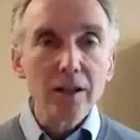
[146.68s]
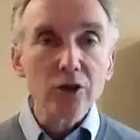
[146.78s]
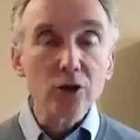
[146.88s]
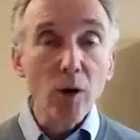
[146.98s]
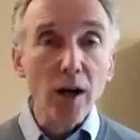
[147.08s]

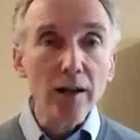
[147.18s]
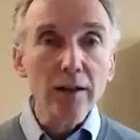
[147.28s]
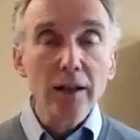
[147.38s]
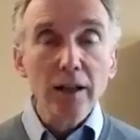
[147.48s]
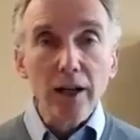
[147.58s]
Schwa
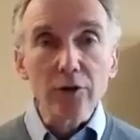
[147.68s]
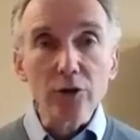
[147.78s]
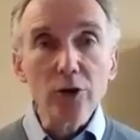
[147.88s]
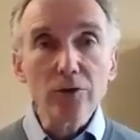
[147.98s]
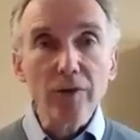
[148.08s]
and
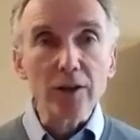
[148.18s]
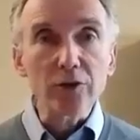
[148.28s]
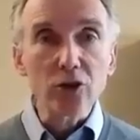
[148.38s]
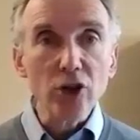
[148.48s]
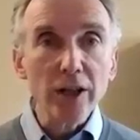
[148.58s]
reduced vowels
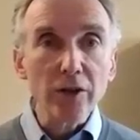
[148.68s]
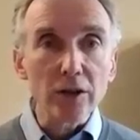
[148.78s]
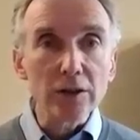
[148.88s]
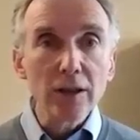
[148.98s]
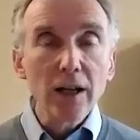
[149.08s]
in
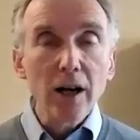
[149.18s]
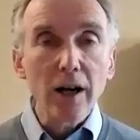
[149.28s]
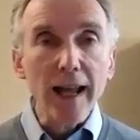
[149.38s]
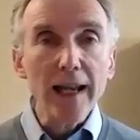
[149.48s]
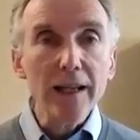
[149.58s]
general are
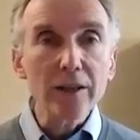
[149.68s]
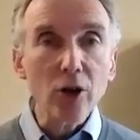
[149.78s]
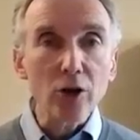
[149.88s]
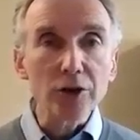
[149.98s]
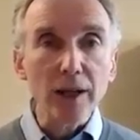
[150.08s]
an alien
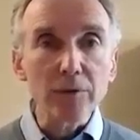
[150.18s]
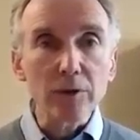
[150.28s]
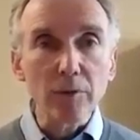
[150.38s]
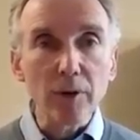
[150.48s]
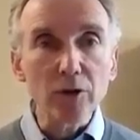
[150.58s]
concept
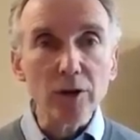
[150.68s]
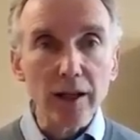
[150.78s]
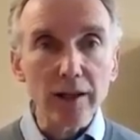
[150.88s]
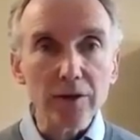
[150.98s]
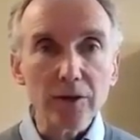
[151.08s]
to most
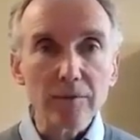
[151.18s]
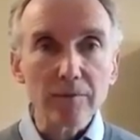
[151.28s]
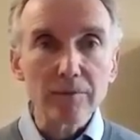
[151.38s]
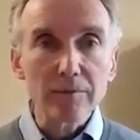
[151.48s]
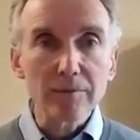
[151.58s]
learners.
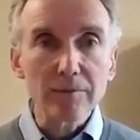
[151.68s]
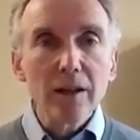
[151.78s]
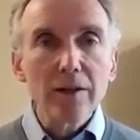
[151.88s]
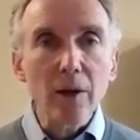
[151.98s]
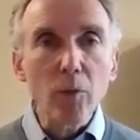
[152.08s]

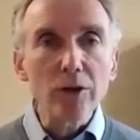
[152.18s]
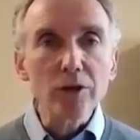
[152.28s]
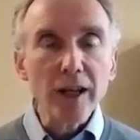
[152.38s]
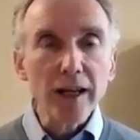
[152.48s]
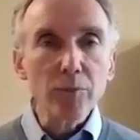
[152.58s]
They won't
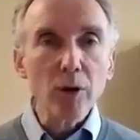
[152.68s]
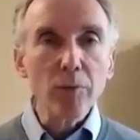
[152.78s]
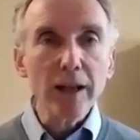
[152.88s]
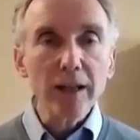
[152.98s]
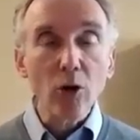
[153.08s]
say it
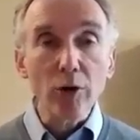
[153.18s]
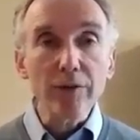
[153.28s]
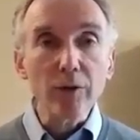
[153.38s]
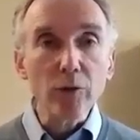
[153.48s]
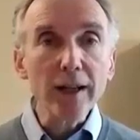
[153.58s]
properly or
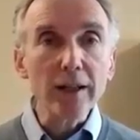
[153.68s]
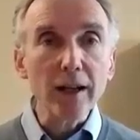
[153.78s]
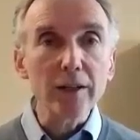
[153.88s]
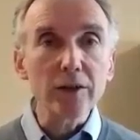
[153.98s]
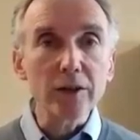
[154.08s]
even
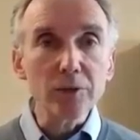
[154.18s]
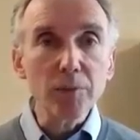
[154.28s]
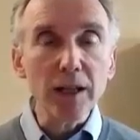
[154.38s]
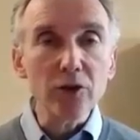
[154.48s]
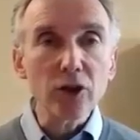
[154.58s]
recognize it in
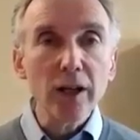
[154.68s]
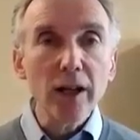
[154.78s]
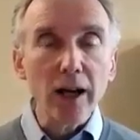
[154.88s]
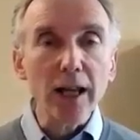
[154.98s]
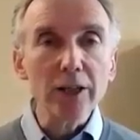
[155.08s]
speech
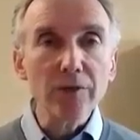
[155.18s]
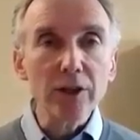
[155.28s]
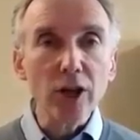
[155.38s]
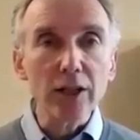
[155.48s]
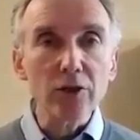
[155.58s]
unless they
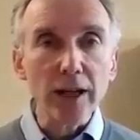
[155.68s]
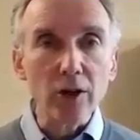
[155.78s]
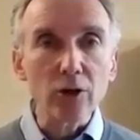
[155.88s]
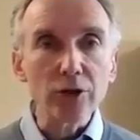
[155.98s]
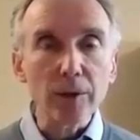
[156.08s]
change their
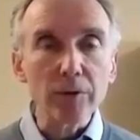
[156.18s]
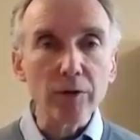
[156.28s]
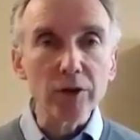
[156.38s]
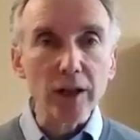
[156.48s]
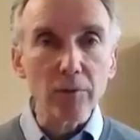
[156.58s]
concept of
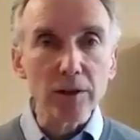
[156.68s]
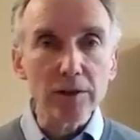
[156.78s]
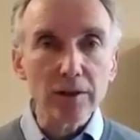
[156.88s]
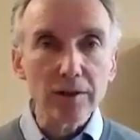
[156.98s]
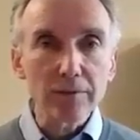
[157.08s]
a syllable.
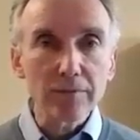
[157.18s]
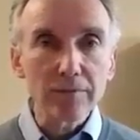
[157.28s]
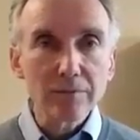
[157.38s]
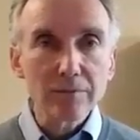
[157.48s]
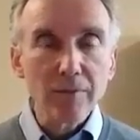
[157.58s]

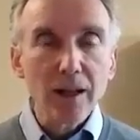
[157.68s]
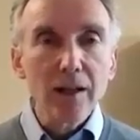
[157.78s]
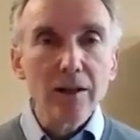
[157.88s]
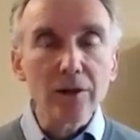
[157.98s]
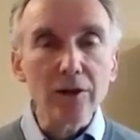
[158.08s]

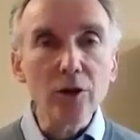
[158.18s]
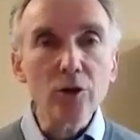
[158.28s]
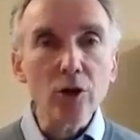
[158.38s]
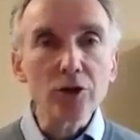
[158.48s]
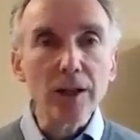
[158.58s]
The new
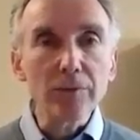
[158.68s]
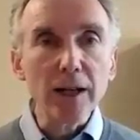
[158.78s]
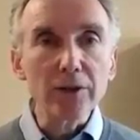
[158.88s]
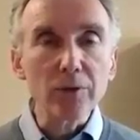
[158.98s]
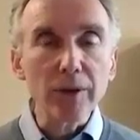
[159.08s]
concept
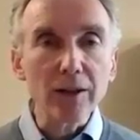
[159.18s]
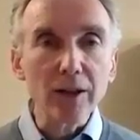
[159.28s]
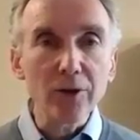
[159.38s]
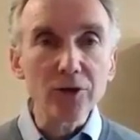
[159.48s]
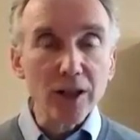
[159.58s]
has to
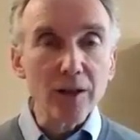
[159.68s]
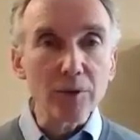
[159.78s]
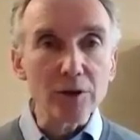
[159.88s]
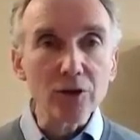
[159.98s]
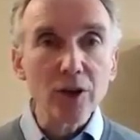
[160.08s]
include
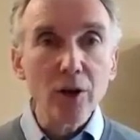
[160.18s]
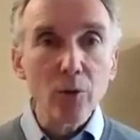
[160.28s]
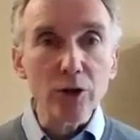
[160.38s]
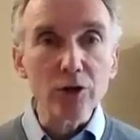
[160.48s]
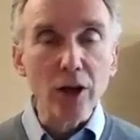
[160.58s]
syllables
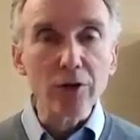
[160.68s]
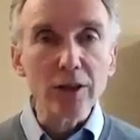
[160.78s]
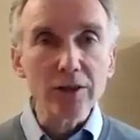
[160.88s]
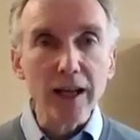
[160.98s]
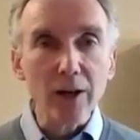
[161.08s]
which don't
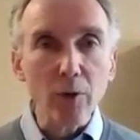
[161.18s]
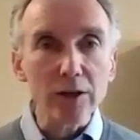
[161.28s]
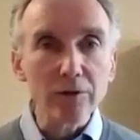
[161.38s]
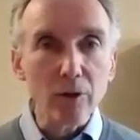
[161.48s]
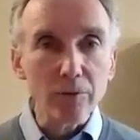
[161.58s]
contain a
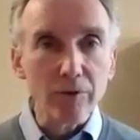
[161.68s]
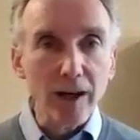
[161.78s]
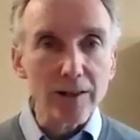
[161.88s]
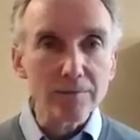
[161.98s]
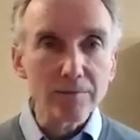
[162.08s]
well-formed
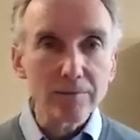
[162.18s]
vowel.